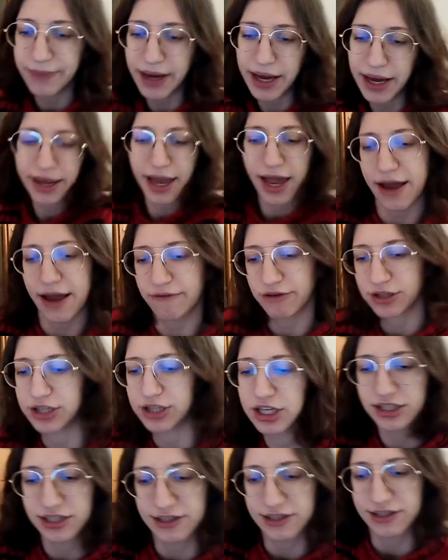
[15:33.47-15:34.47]
But
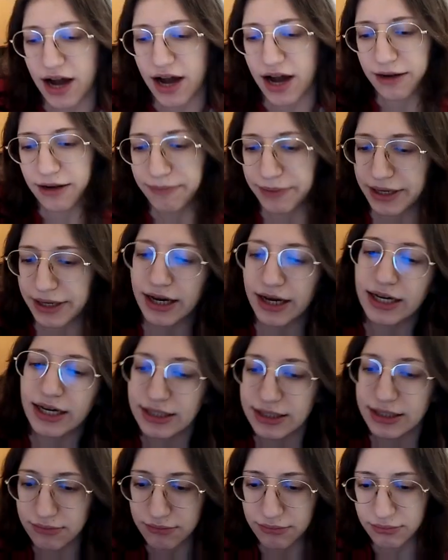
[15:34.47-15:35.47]
everything's fine
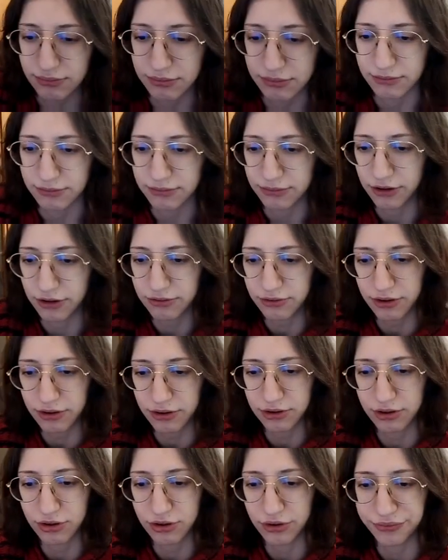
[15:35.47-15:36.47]
because... Oh,
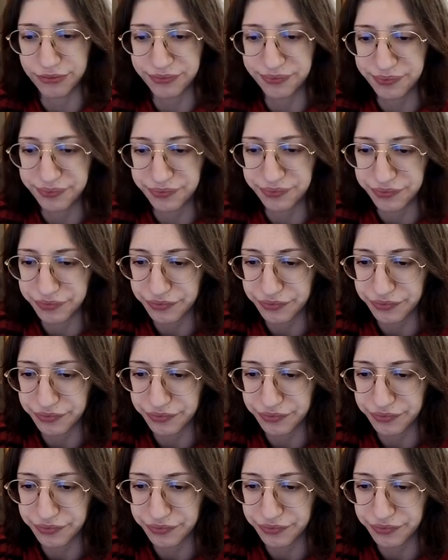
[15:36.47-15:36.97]
no.